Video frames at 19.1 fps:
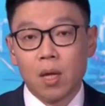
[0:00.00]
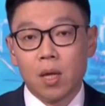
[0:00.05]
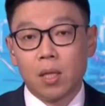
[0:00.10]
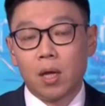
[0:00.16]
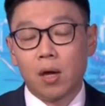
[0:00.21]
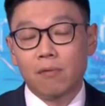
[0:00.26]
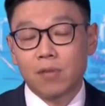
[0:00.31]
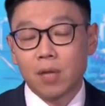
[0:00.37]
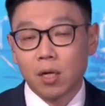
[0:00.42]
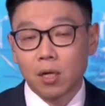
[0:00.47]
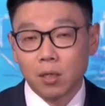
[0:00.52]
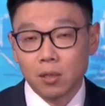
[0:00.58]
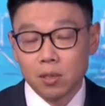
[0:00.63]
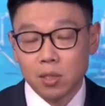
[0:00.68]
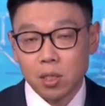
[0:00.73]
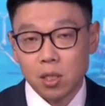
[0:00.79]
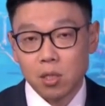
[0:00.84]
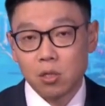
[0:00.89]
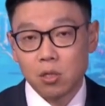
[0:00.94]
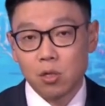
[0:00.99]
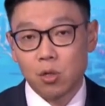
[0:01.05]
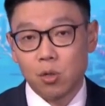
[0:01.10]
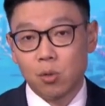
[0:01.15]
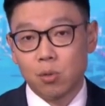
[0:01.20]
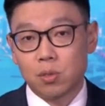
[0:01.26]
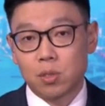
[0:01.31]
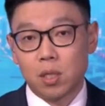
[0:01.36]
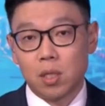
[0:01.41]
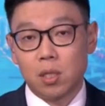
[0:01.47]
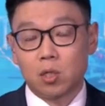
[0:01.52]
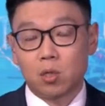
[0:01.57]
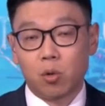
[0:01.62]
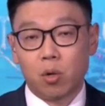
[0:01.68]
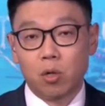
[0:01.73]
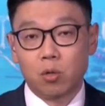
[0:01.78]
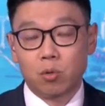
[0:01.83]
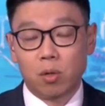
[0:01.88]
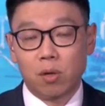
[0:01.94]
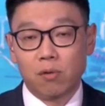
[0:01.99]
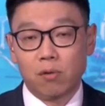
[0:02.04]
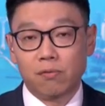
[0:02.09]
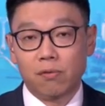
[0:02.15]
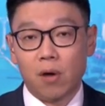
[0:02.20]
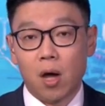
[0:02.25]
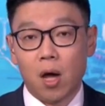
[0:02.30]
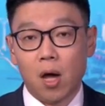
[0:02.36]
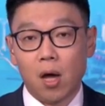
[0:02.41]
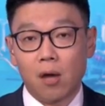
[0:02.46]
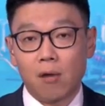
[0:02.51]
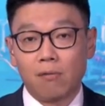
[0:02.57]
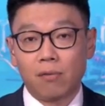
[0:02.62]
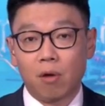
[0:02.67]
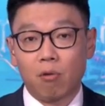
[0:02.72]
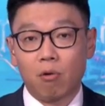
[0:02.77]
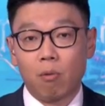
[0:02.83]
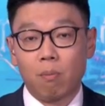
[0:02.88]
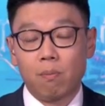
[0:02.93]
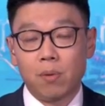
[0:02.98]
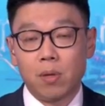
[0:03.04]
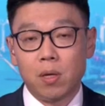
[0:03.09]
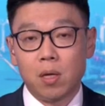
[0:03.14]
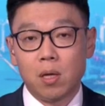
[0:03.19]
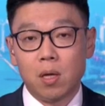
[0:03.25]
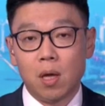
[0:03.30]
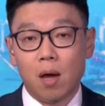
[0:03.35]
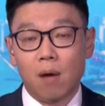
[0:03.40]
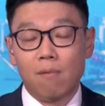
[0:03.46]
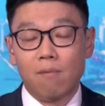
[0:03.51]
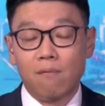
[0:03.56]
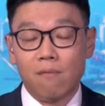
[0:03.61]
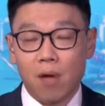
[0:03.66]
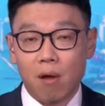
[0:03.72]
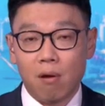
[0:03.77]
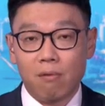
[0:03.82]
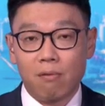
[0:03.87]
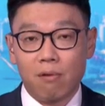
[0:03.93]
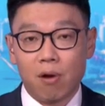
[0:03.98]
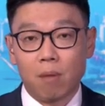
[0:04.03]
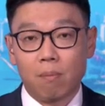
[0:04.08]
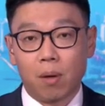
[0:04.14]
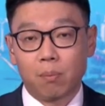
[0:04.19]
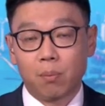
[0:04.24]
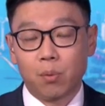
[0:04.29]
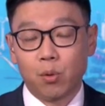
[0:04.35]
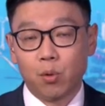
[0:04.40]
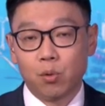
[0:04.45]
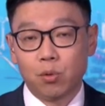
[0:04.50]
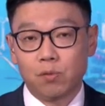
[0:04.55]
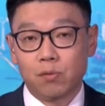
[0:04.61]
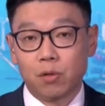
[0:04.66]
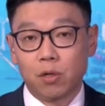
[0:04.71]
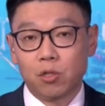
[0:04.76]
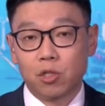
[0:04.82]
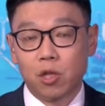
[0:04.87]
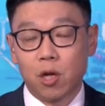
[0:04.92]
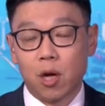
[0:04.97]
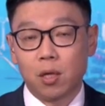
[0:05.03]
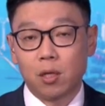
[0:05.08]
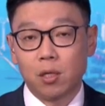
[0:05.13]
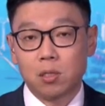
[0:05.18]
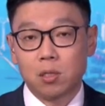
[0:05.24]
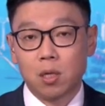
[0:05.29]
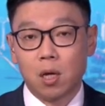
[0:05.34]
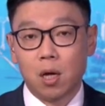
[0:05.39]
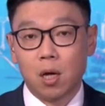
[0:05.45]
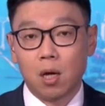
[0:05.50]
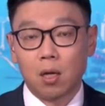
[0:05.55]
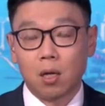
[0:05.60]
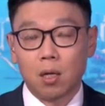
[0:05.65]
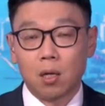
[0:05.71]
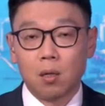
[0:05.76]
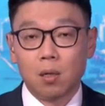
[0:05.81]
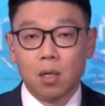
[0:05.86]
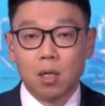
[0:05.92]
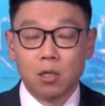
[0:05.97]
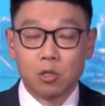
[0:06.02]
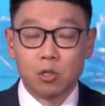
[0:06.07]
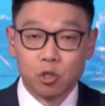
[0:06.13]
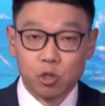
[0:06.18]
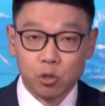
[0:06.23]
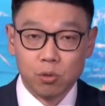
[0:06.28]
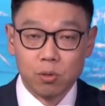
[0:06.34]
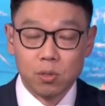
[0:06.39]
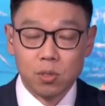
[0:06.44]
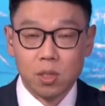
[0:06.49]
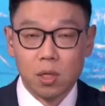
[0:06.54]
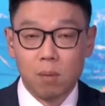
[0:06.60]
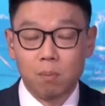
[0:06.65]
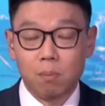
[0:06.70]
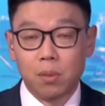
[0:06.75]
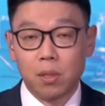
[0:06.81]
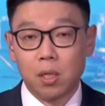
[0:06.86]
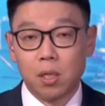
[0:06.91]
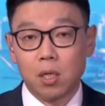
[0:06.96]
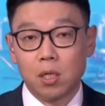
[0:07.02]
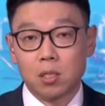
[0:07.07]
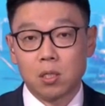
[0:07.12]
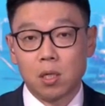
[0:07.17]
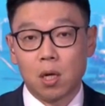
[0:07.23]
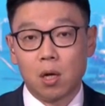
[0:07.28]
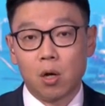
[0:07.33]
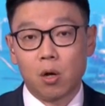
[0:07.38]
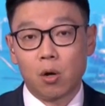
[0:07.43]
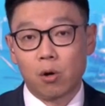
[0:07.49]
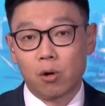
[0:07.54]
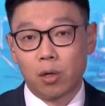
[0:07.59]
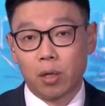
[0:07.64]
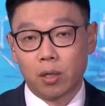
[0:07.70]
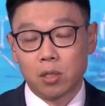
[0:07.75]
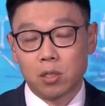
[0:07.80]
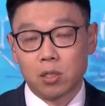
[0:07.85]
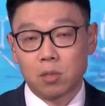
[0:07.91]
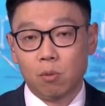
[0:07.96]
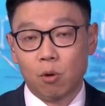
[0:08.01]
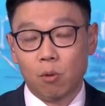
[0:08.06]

Now, if that continues in 2025, that will be a very, very big boost for the Chinese insurance companies' earnings